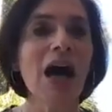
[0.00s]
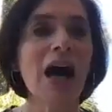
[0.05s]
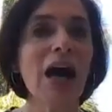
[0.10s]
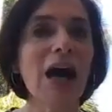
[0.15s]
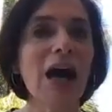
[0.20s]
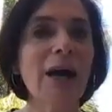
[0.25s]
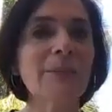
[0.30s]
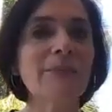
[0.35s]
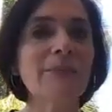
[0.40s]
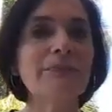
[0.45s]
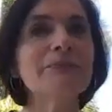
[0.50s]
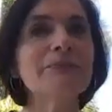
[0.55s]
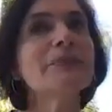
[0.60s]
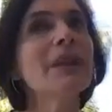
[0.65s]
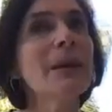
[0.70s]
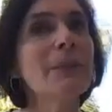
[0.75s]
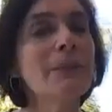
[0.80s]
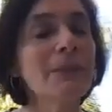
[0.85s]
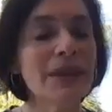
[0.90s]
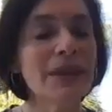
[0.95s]
um,
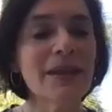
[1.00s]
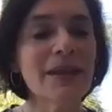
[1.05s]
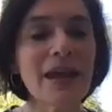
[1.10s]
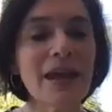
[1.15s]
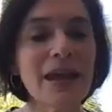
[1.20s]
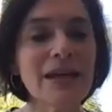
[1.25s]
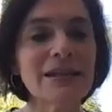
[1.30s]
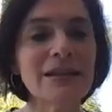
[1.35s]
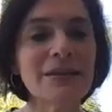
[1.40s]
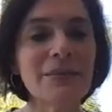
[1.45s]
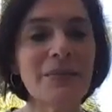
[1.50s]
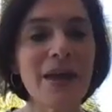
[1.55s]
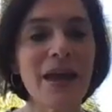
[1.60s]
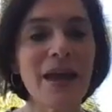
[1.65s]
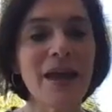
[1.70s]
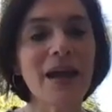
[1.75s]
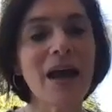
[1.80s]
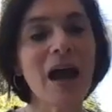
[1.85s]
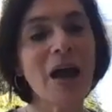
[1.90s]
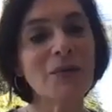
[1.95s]
be that as it
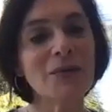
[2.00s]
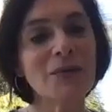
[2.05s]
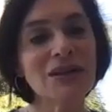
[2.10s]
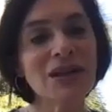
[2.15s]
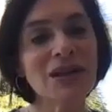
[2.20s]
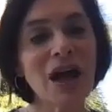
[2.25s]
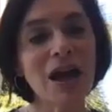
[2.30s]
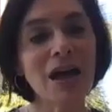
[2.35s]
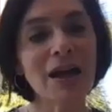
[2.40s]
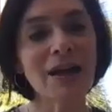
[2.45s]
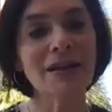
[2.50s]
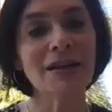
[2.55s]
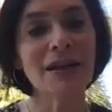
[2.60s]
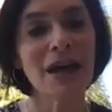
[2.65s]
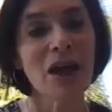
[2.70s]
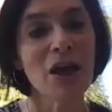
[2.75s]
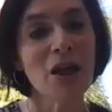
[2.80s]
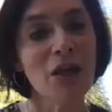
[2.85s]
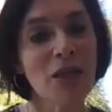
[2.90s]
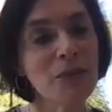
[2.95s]
may i was on
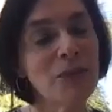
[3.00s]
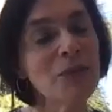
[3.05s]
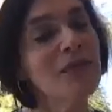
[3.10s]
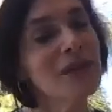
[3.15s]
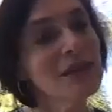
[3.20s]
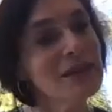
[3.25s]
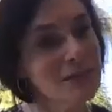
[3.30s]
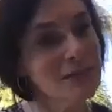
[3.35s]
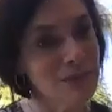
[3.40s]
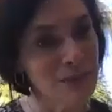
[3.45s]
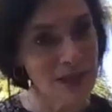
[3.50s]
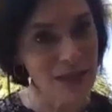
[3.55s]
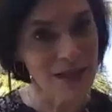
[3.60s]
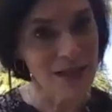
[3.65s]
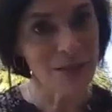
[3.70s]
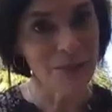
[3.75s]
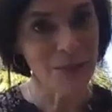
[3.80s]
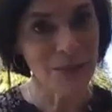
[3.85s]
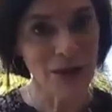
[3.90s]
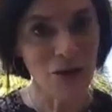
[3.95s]
through this
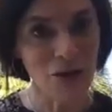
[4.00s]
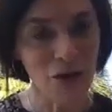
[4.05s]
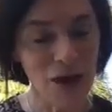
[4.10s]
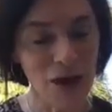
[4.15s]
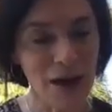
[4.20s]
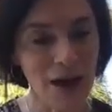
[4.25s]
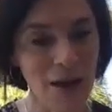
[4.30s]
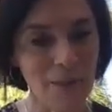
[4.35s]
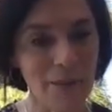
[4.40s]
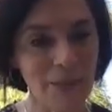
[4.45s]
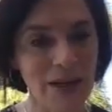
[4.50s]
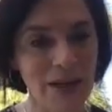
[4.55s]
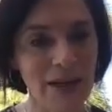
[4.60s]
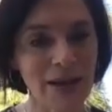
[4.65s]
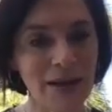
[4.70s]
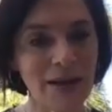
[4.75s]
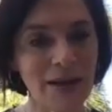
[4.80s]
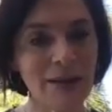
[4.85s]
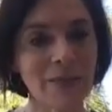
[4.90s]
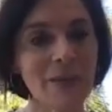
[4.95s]
media pr
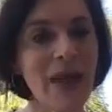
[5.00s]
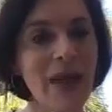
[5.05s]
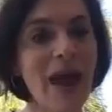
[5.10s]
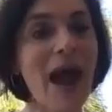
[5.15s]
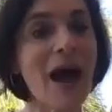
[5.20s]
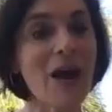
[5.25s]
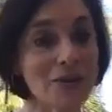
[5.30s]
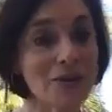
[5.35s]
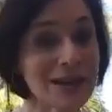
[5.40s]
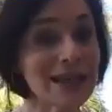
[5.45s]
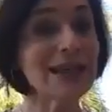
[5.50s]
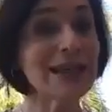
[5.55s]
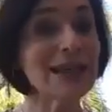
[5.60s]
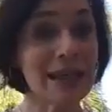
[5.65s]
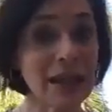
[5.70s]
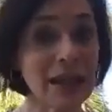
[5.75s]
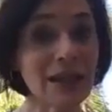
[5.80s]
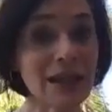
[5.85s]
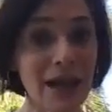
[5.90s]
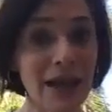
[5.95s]
company out in
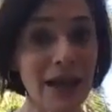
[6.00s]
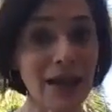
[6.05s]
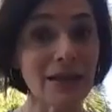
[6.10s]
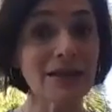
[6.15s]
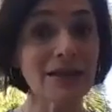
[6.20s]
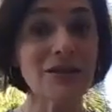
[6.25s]
LA.